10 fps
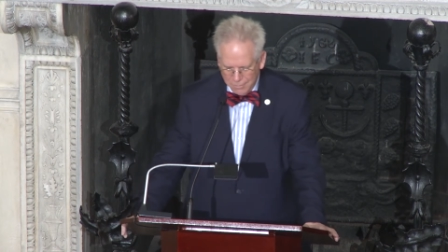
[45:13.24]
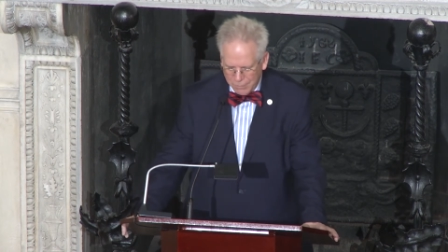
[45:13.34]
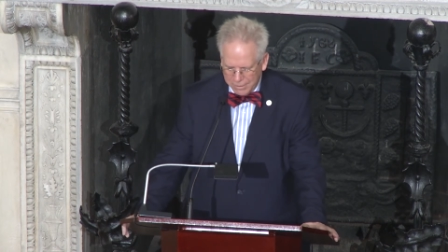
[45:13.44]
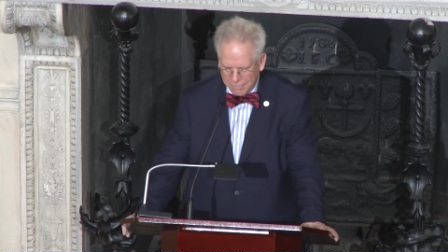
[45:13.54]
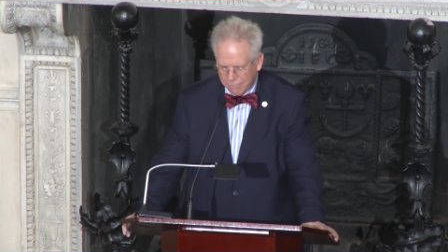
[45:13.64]

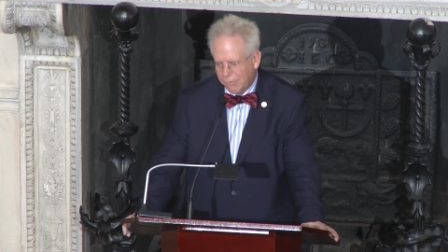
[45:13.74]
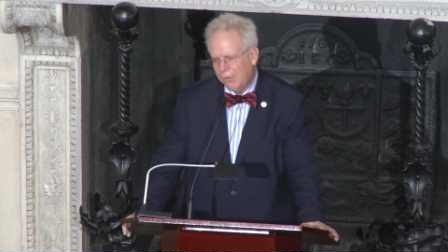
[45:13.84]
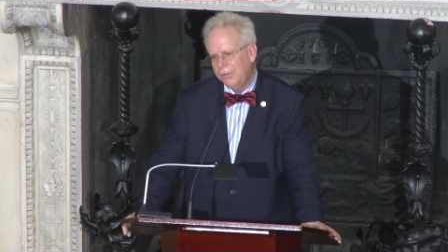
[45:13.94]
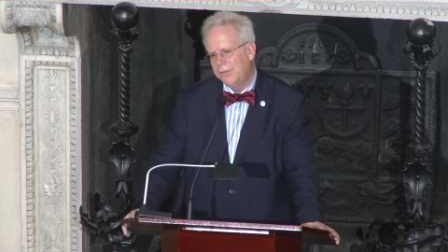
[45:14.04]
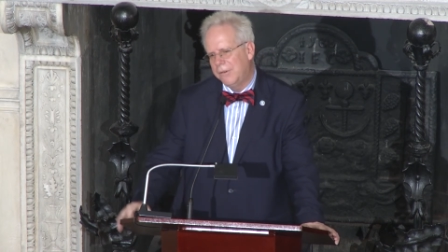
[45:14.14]
but in
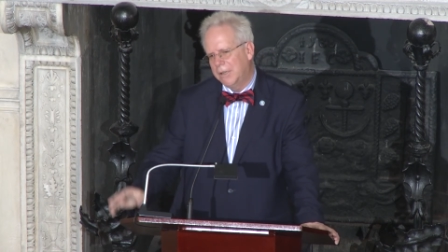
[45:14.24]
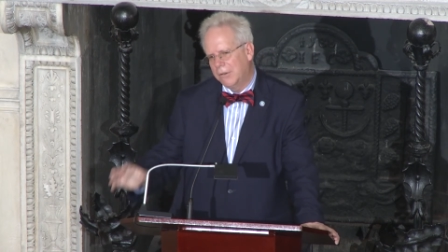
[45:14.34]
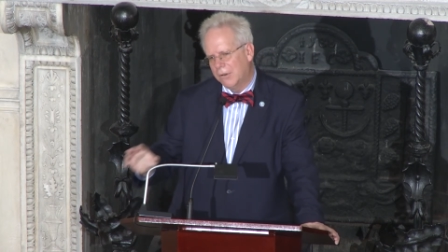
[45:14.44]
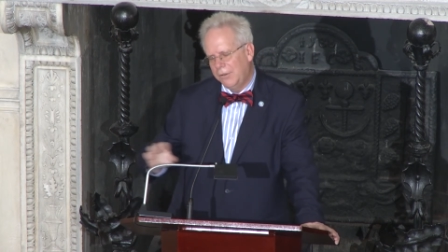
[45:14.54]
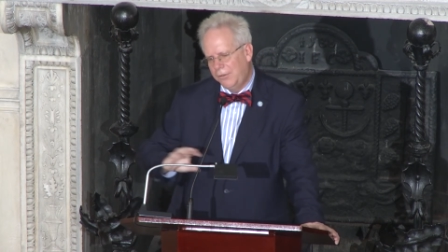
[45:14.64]
fostering
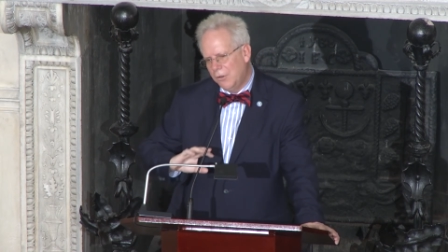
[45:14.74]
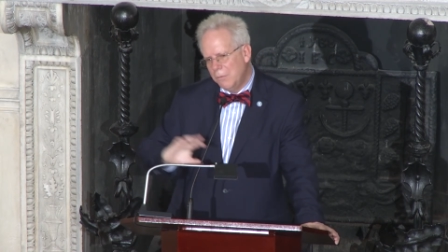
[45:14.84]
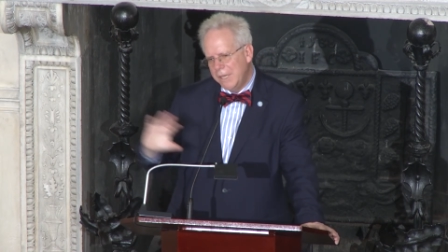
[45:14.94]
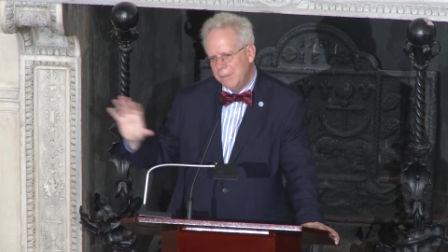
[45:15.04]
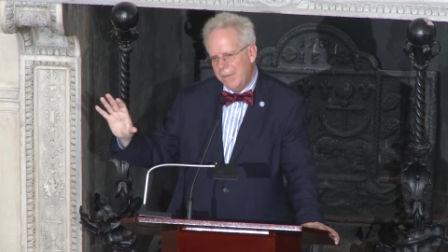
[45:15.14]
across so
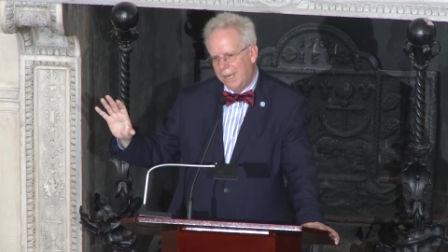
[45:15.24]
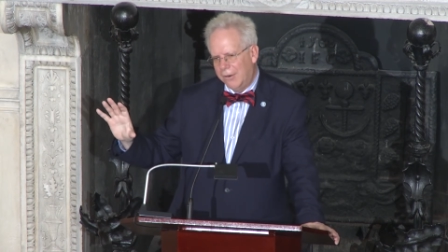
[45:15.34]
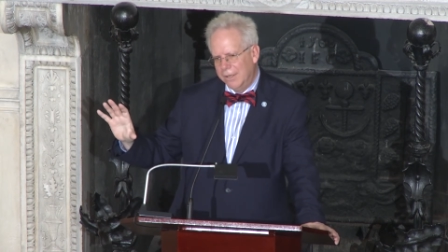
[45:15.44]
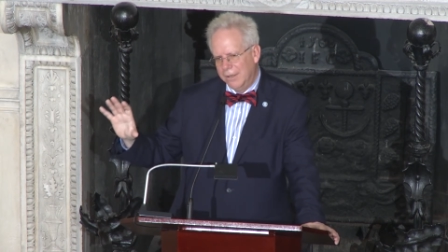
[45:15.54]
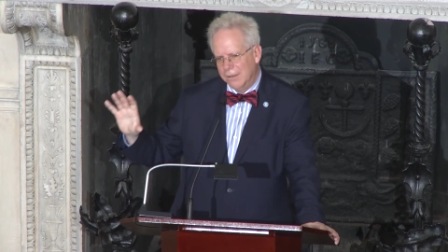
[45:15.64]
many
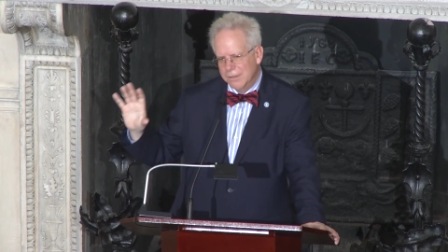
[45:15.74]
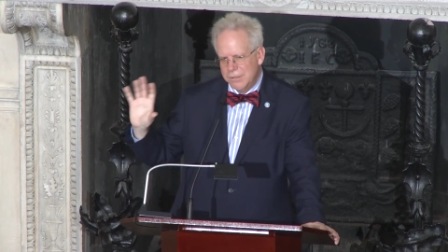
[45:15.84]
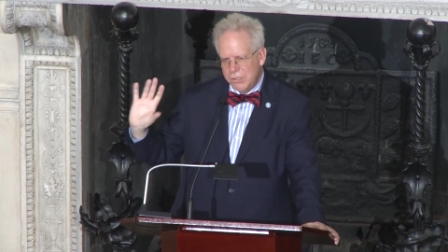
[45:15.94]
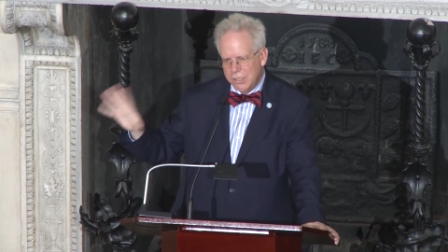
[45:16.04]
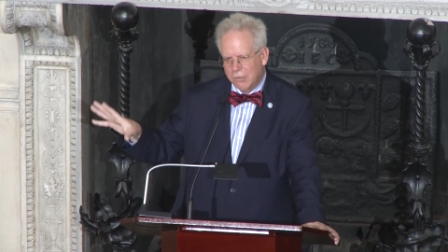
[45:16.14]

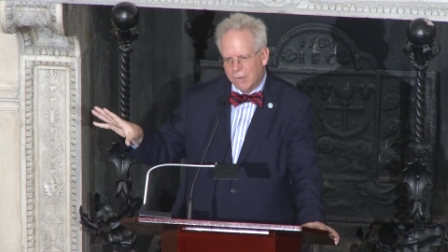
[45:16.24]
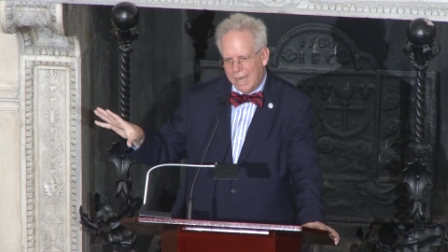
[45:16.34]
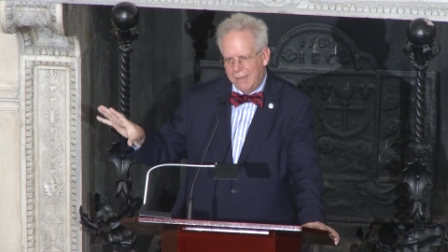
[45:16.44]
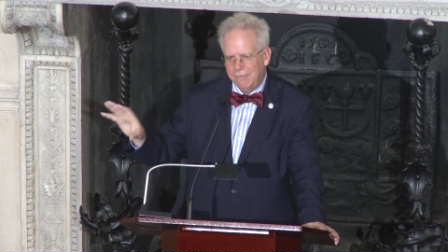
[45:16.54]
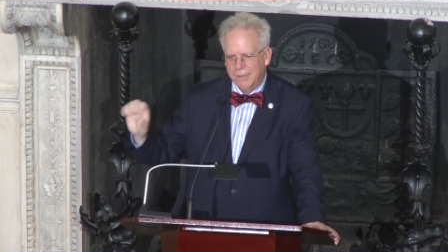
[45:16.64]
barriers,
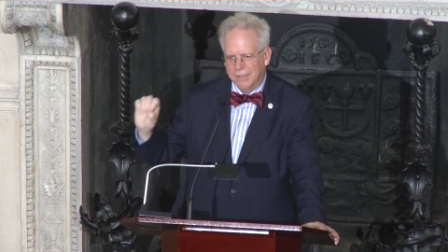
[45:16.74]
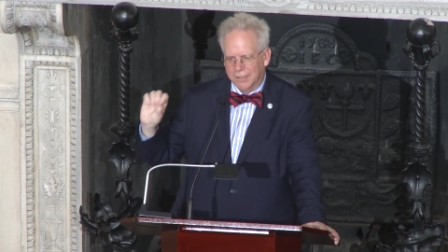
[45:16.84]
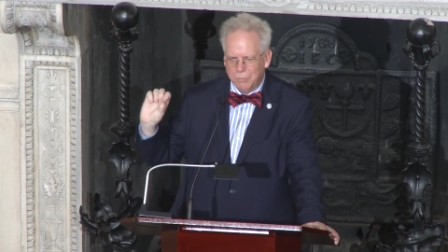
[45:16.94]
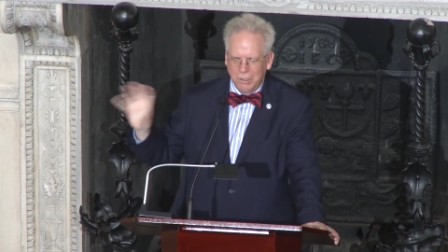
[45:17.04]
geographic,